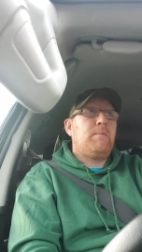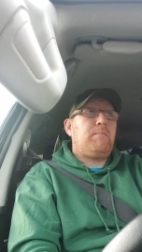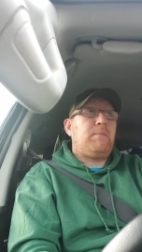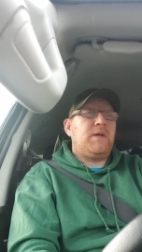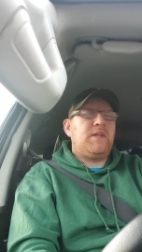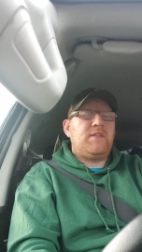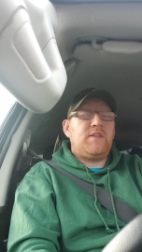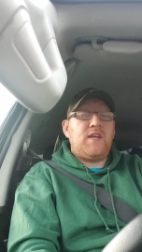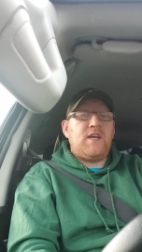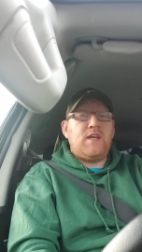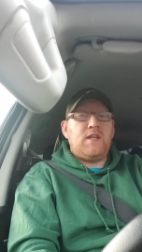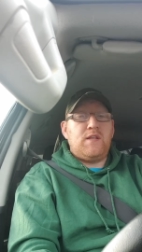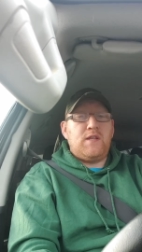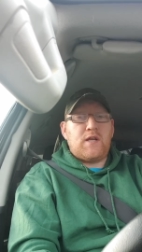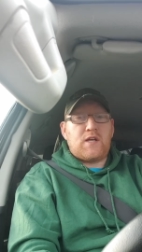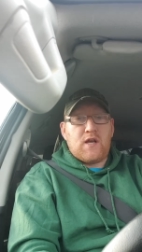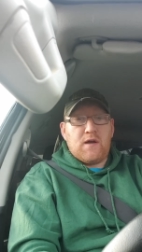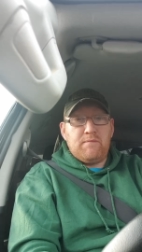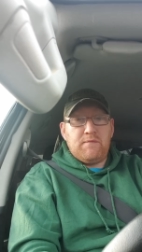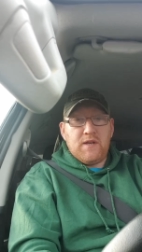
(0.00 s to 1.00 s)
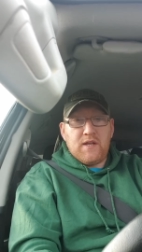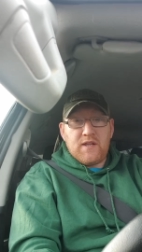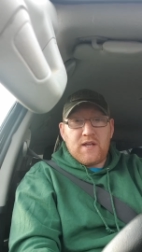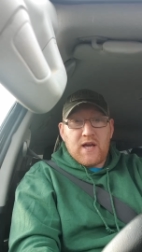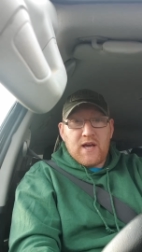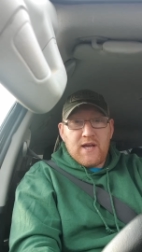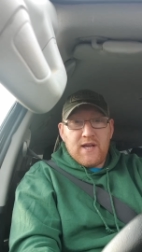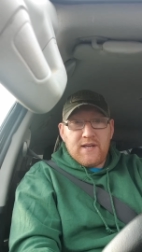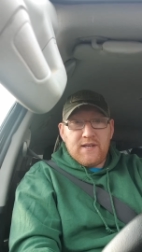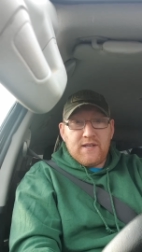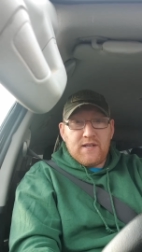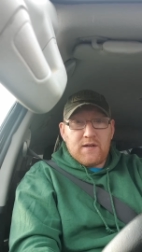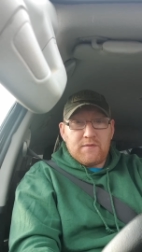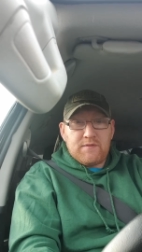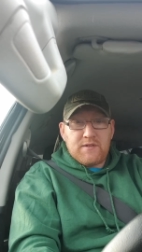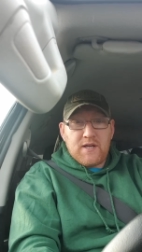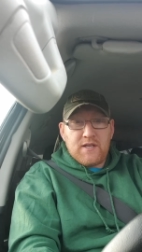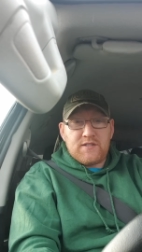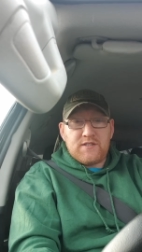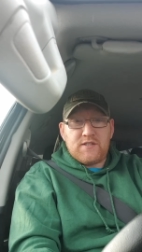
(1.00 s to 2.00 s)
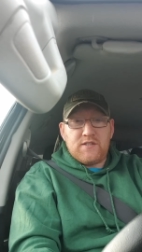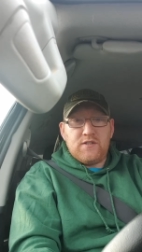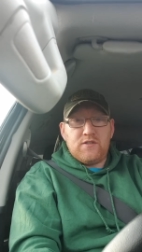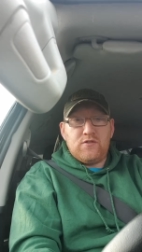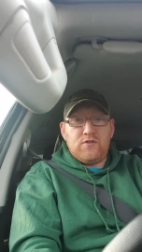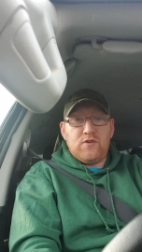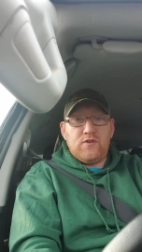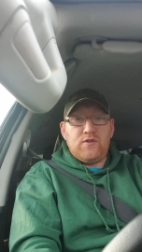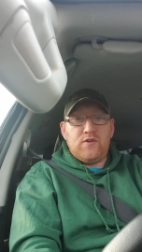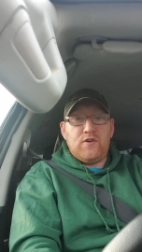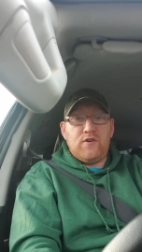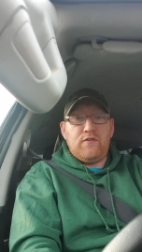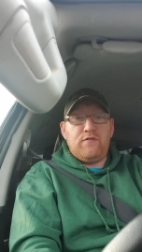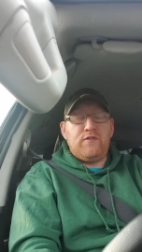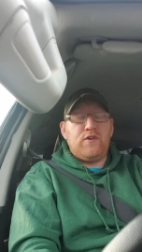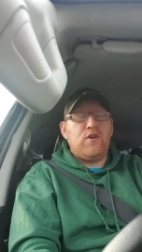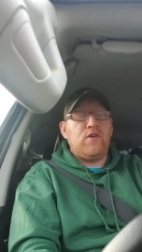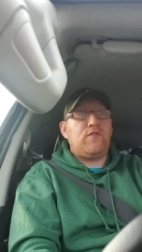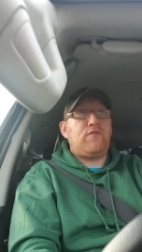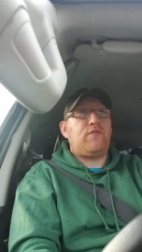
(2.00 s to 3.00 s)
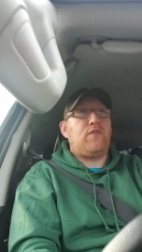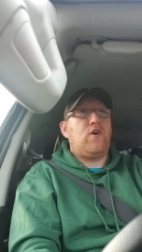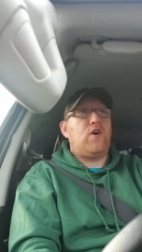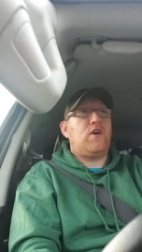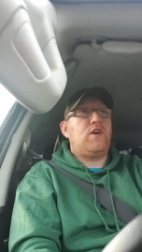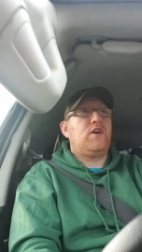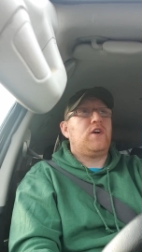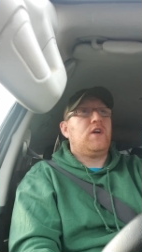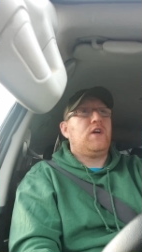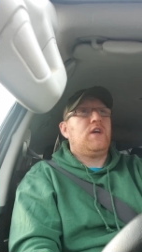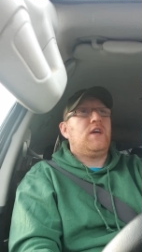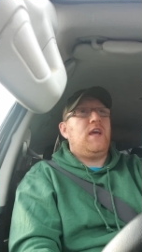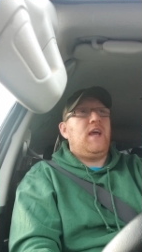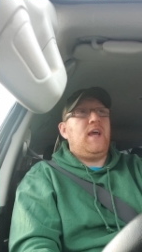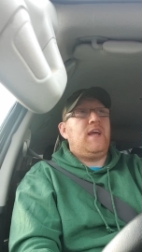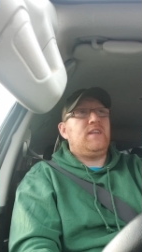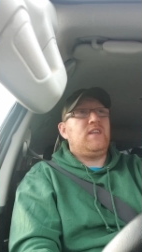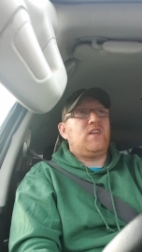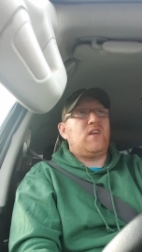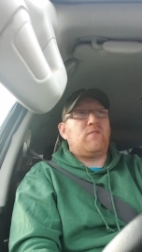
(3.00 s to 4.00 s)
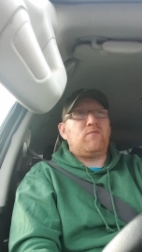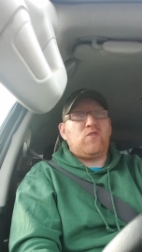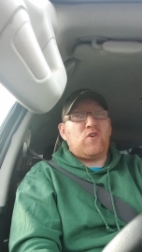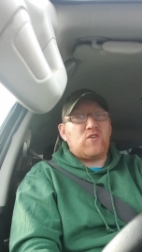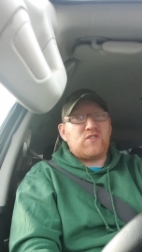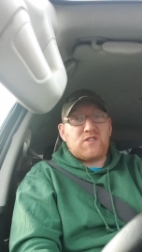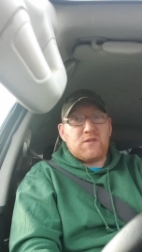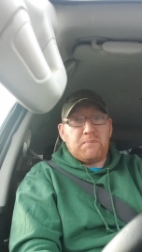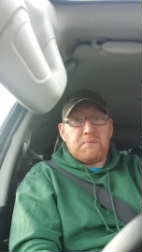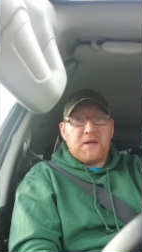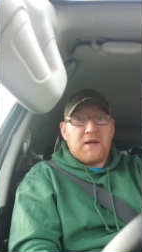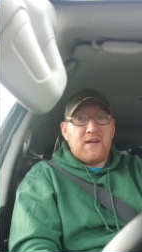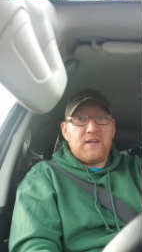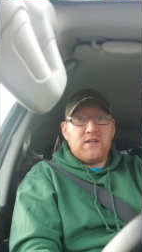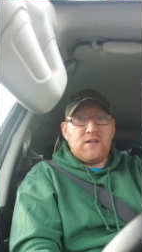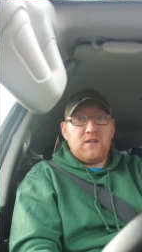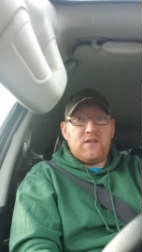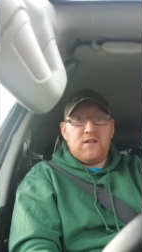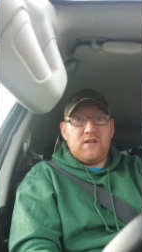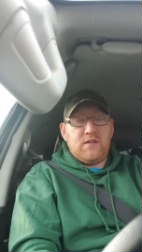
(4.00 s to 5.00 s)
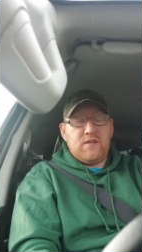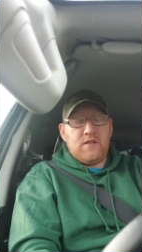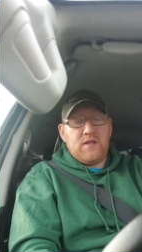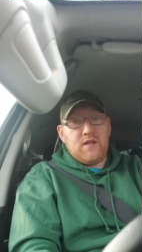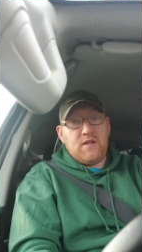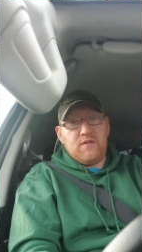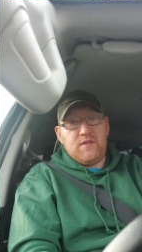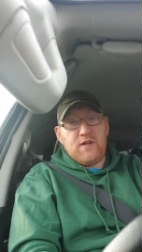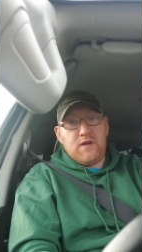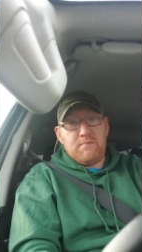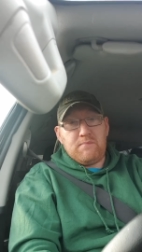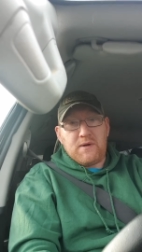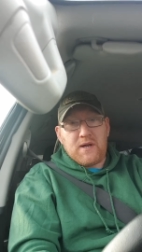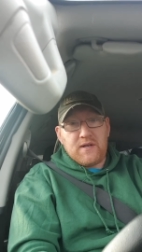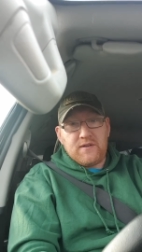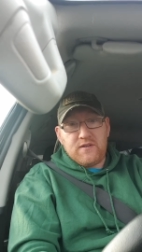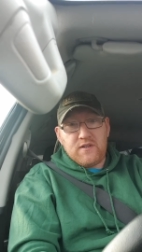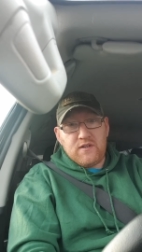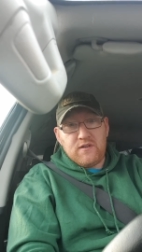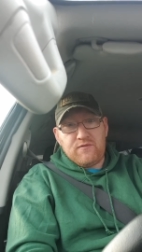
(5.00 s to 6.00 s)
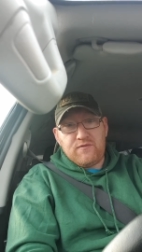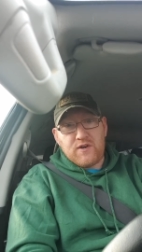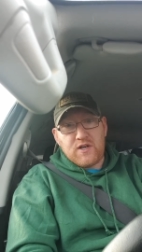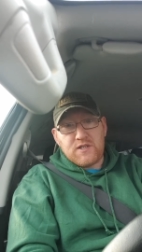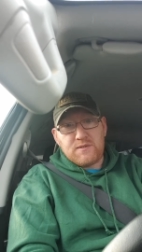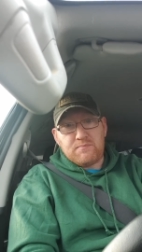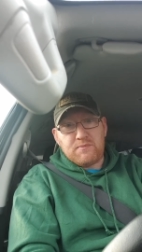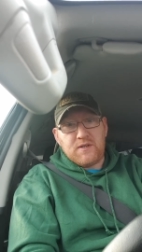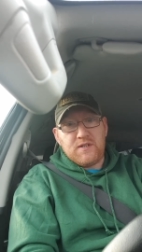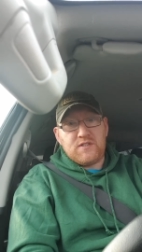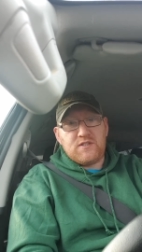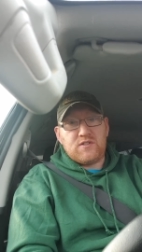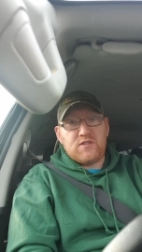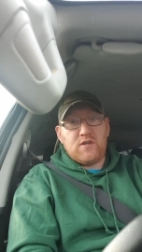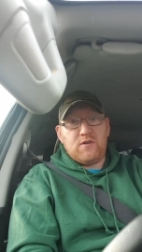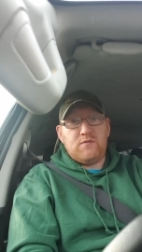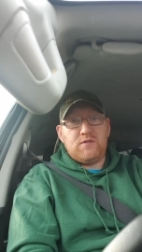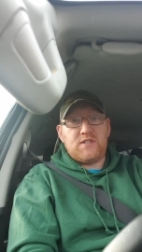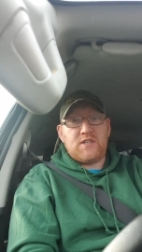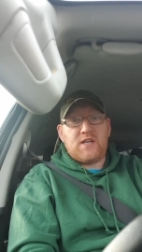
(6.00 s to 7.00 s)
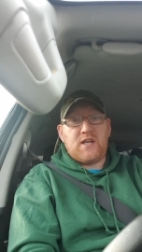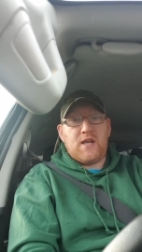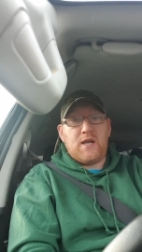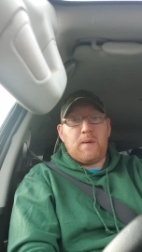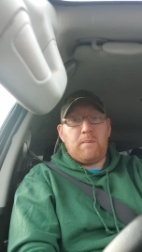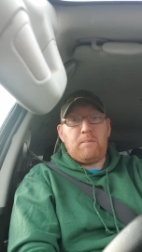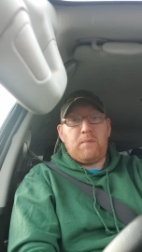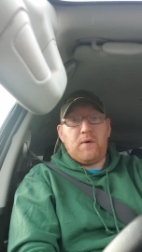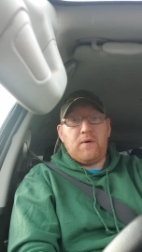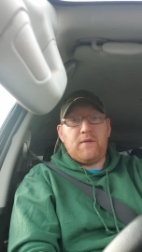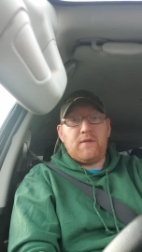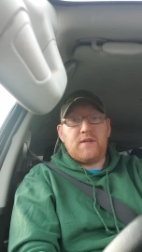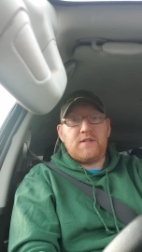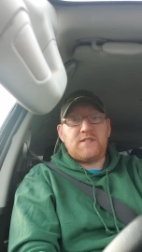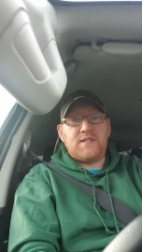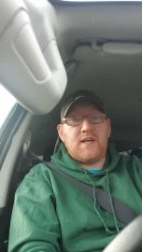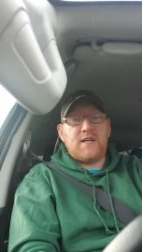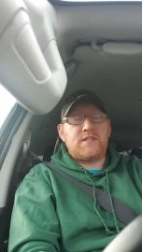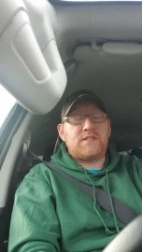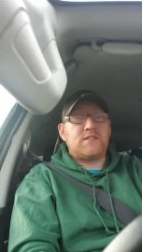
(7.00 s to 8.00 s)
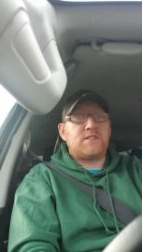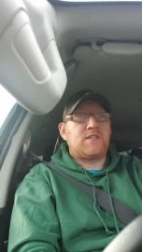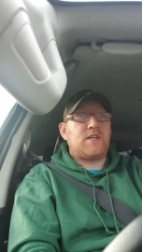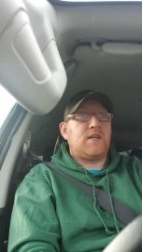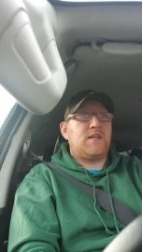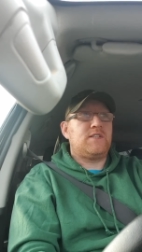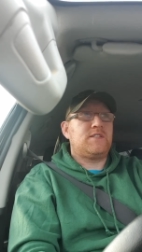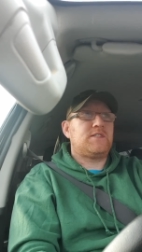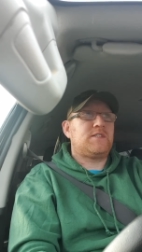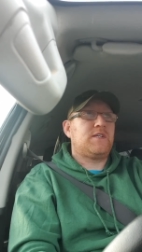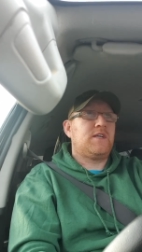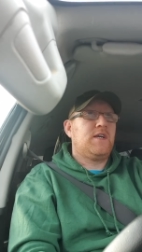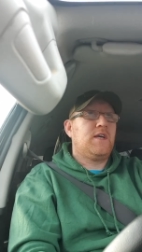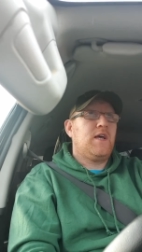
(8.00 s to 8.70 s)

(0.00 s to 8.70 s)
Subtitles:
but the company that I ended up testing and doing the review for ended up not supplying their brand in the first place, so it was a kind of pointless exercise.